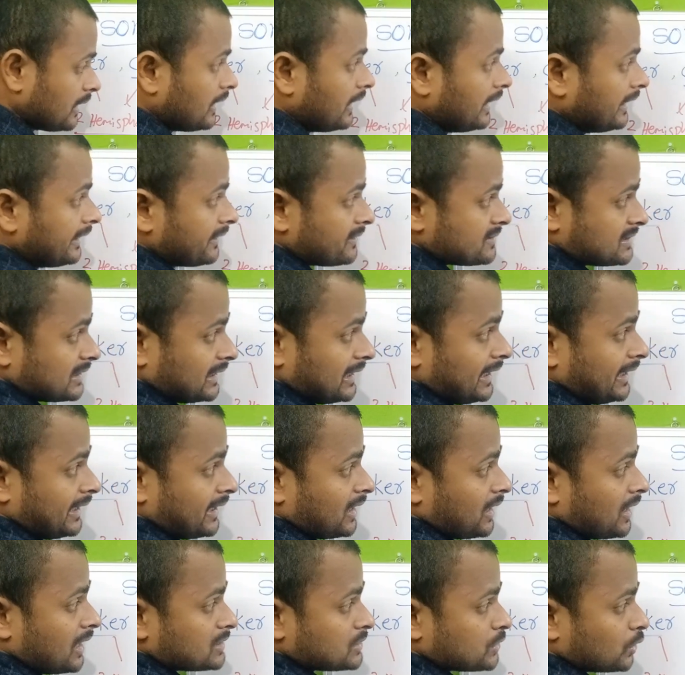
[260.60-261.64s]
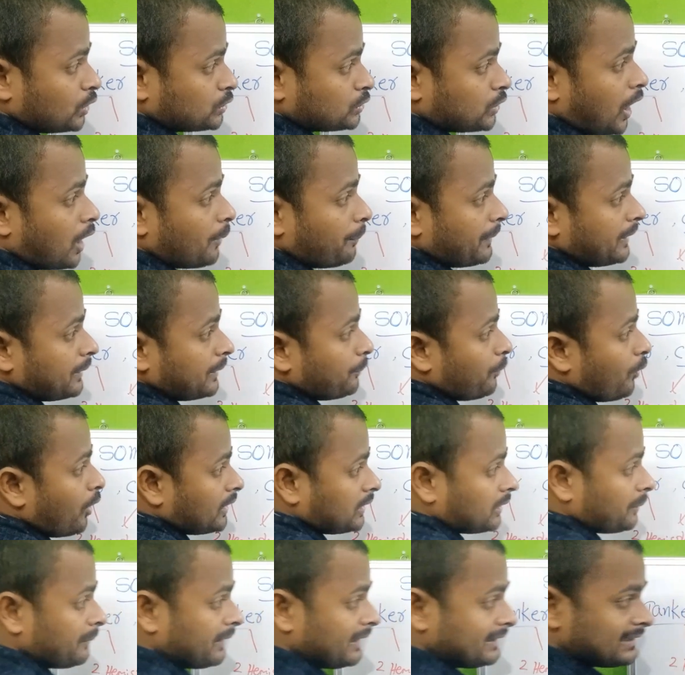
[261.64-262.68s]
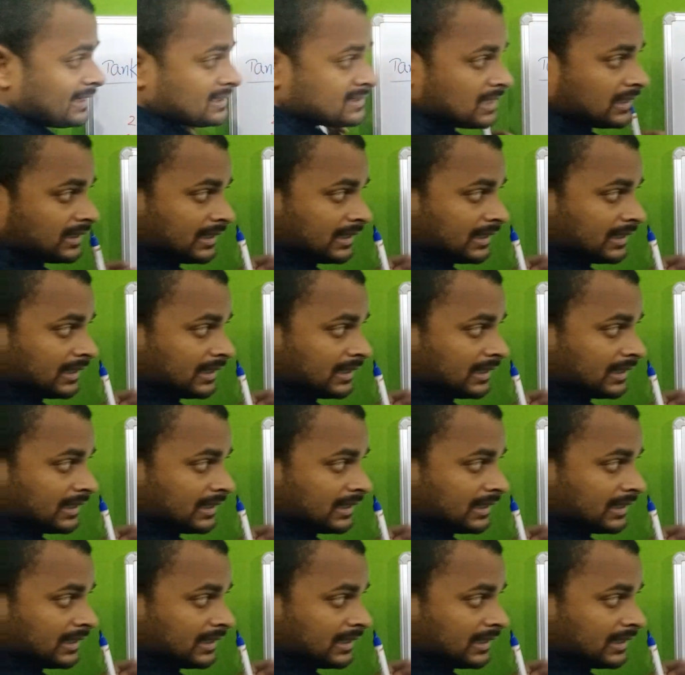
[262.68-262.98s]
here cylinder also top and bottom edges are